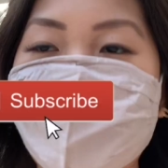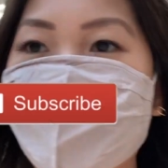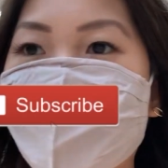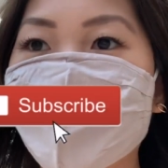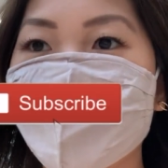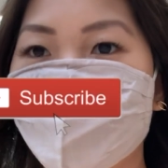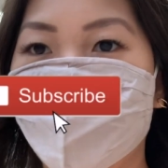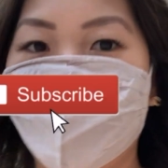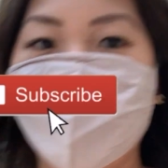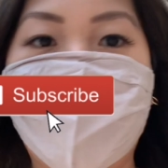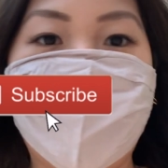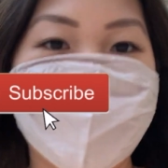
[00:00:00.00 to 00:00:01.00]
Each store
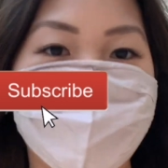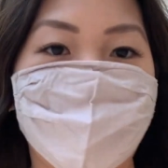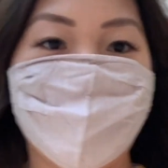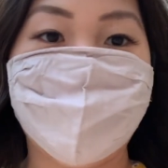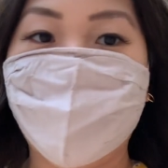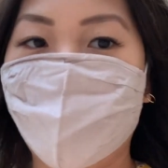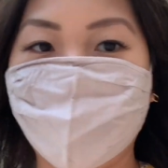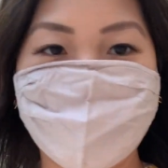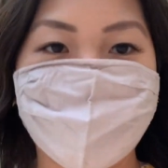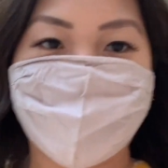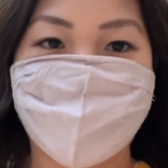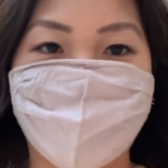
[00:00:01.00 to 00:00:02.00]
has its own
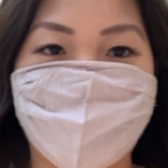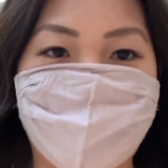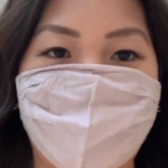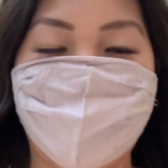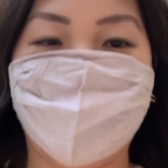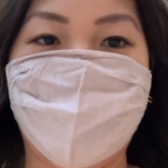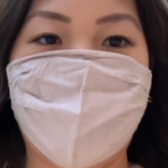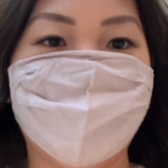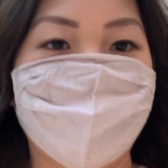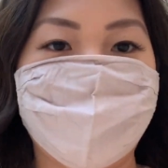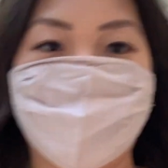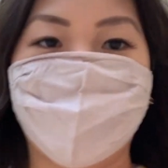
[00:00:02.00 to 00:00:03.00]
policy of how
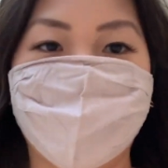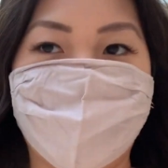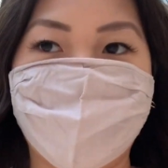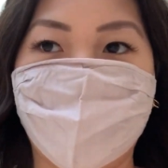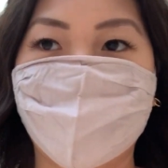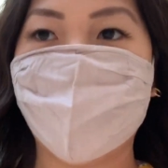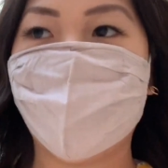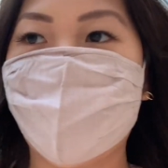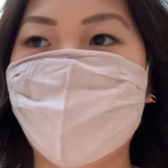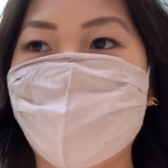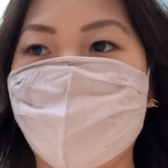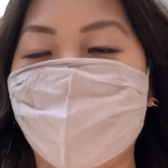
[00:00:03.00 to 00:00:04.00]
many people can go
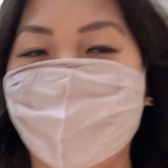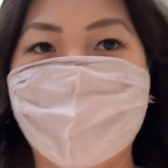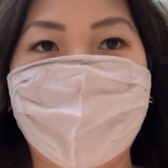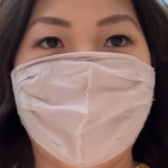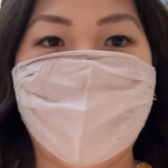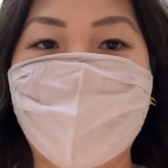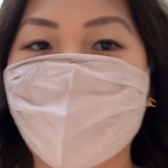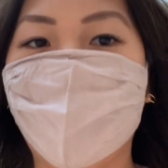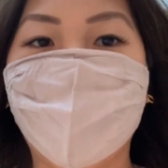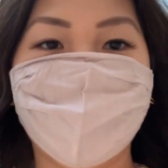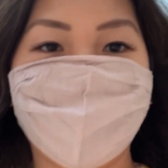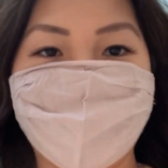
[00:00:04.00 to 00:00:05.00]
in and
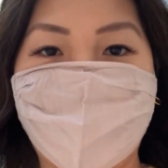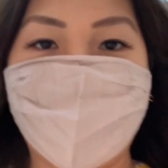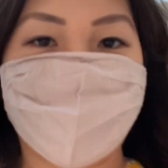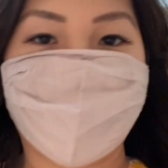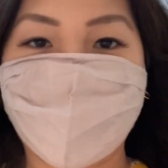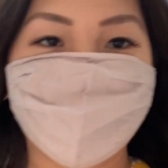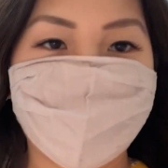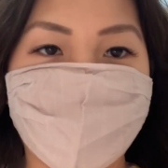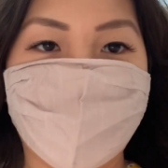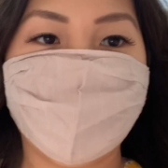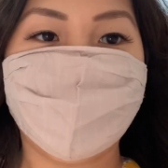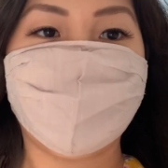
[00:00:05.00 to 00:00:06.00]
all that kind of stuff.